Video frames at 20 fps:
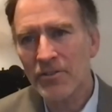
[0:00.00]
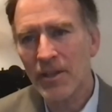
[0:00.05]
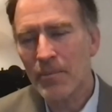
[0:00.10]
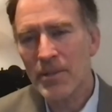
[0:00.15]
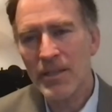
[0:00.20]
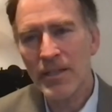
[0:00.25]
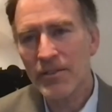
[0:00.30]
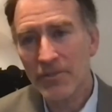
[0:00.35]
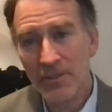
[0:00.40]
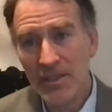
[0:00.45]
I
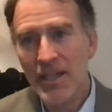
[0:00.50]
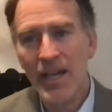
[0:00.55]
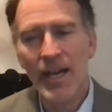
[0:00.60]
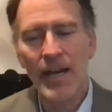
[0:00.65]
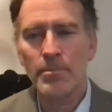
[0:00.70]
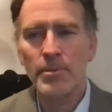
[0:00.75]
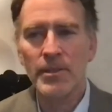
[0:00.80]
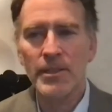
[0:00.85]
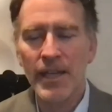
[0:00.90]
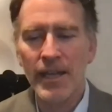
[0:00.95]
mean, it's a
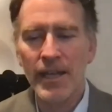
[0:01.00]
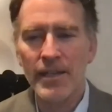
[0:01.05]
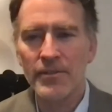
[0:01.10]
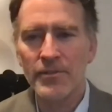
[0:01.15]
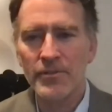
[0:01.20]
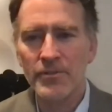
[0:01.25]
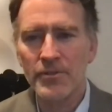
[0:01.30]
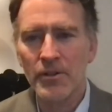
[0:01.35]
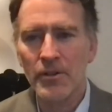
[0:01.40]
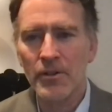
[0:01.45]
complicated
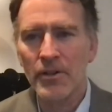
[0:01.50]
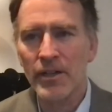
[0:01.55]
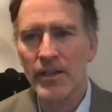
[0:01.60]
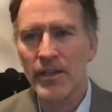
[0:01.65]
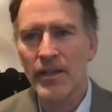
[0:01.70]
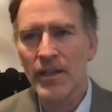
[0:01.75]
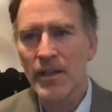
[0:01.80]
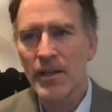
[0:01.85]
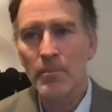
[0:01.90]
story,